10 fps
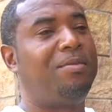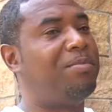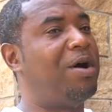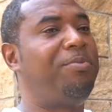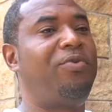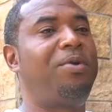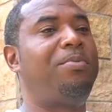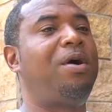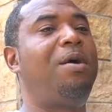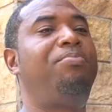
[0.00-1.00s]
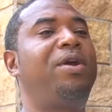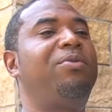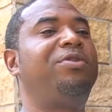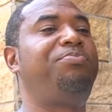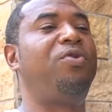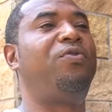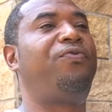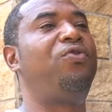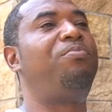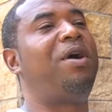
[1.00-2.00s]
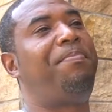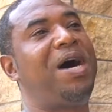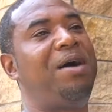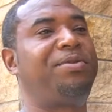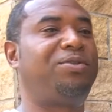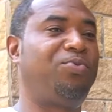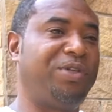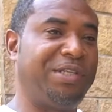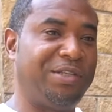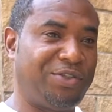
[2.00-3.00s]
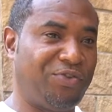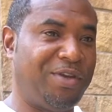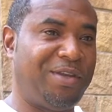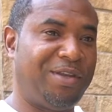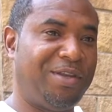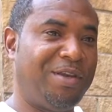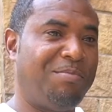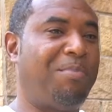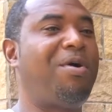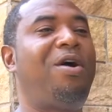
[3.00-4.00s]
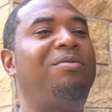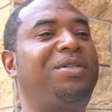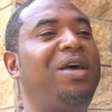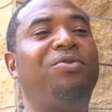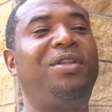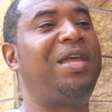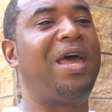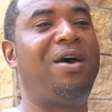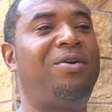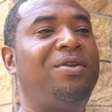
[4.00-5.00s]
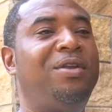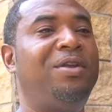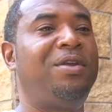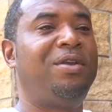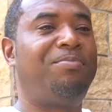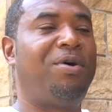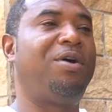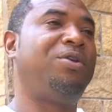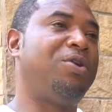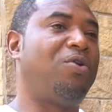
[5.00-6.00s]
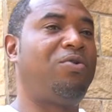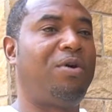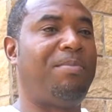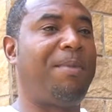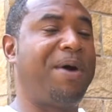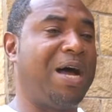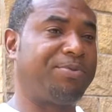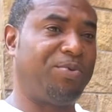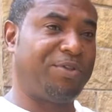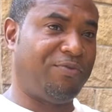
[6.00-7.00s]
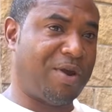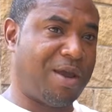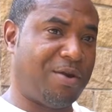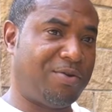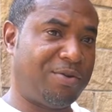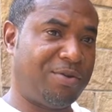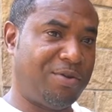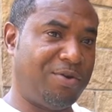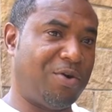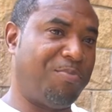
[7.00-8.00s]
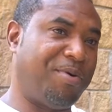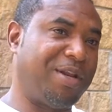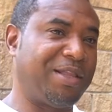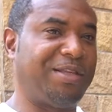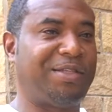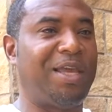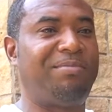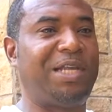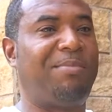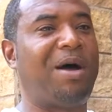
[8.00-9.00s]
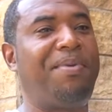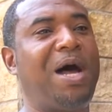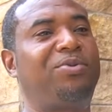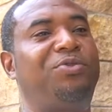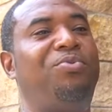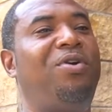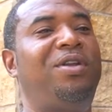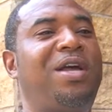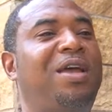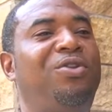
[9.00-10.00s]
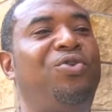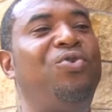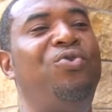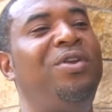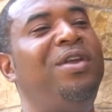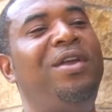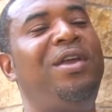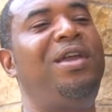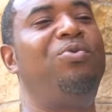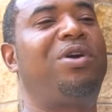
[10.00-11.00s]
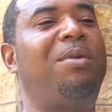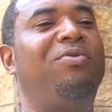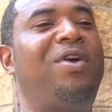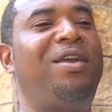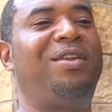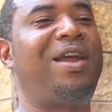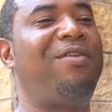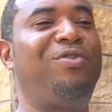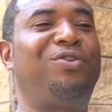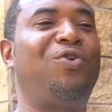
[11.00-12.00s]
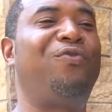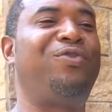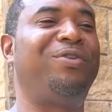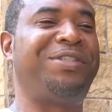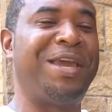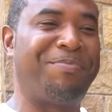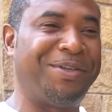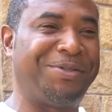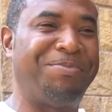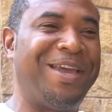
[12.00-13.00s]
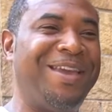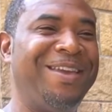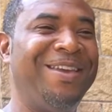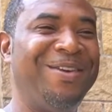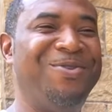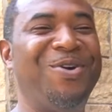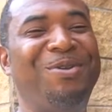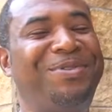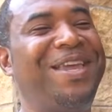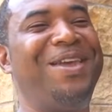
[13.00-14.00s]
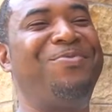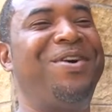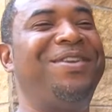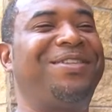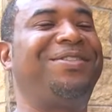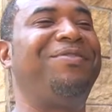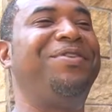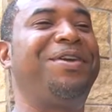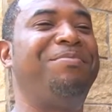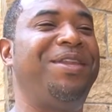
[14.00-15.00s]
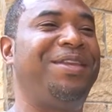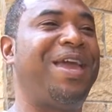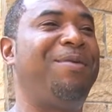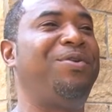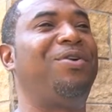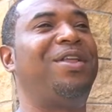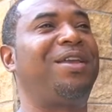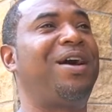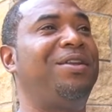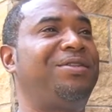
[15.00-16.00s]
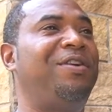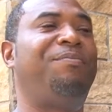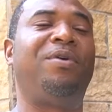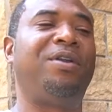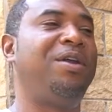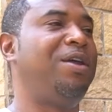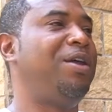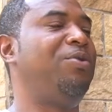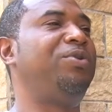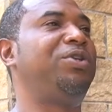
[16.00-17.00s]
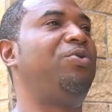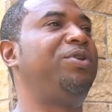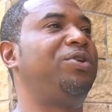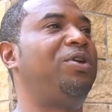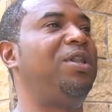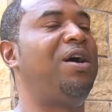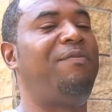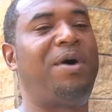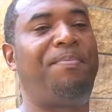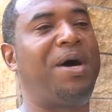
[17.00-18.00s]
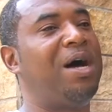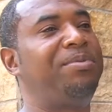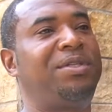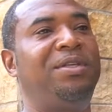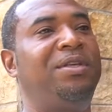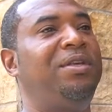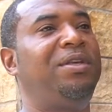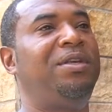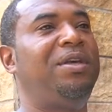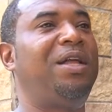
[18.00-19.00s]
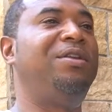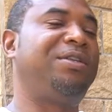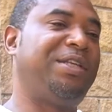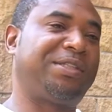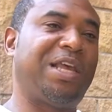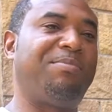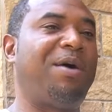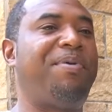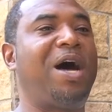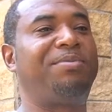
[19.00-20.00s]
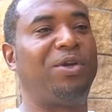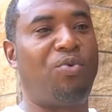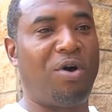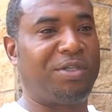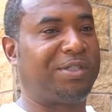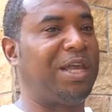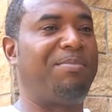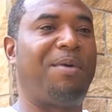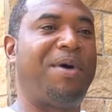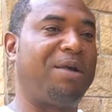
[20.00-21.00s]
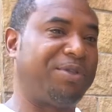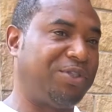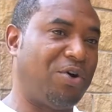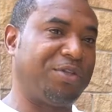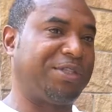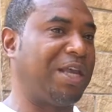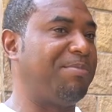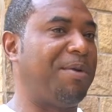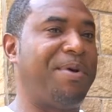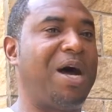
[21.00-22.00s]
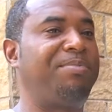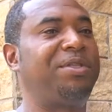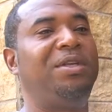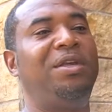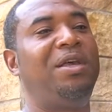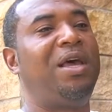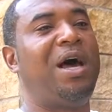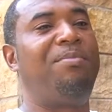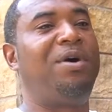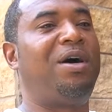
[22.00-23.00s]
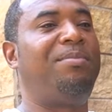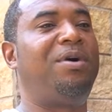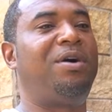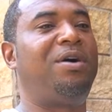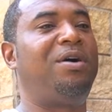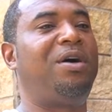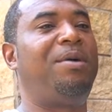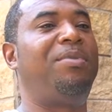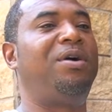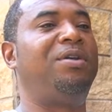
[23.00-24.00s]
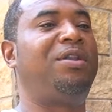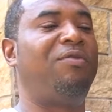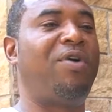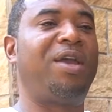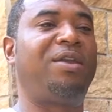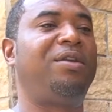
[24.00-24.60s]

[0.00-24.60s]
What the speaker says: Upbringing was beautiful. My pops was in the street. My mom's held it down. But, you know, my pops was around, you know, but at the same time, my pops was more the kind of dude, he would come around and carry the trophy on championship day. You know what I'm saying? He wouldn't necessarily come to the game and all that kind of stuff, but it was always all love. My pops, I look just like my pops, I walk just like my pops, I talk just like my pops. I'm a direct